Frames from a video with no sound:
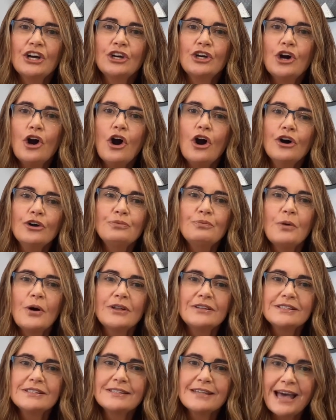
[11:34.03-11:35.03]
God
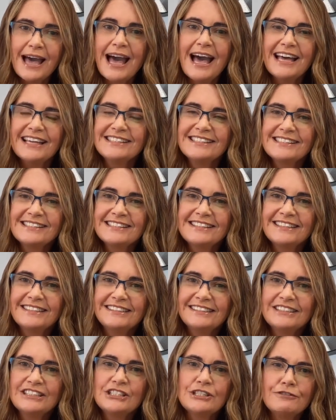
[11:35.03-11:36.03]
wants us
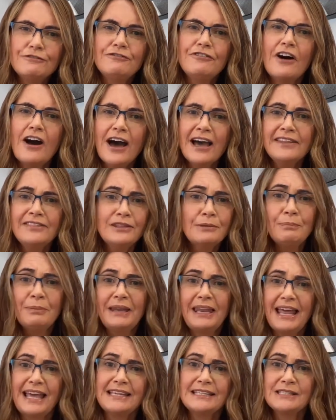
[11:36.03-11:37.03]
to find the
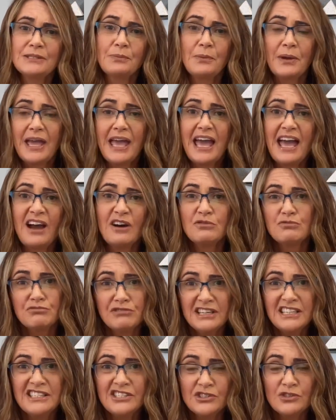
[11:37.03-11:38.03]
place where our
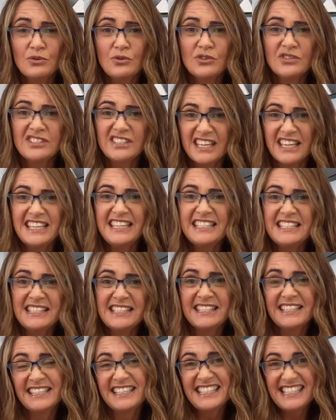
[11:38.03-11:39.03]
resource
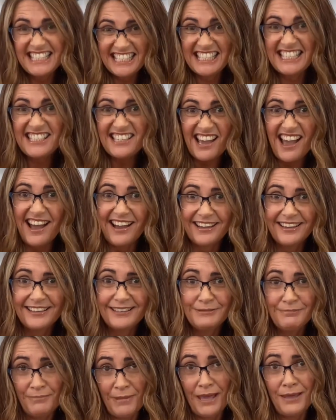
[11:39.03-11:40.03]
is stuck,
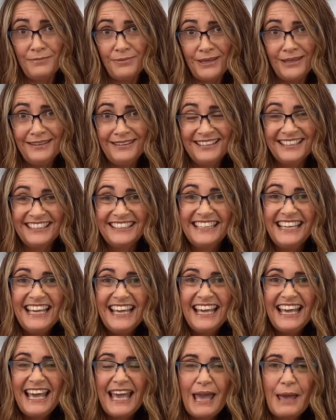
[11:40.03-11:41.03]
maybe,
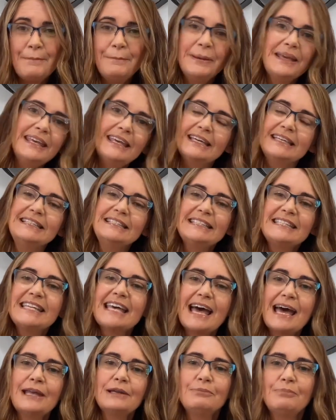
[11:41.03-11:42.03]
and begin to
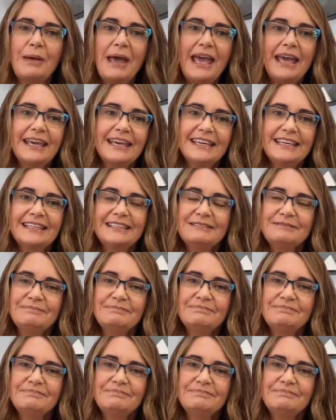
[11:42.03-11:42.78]
unpack it.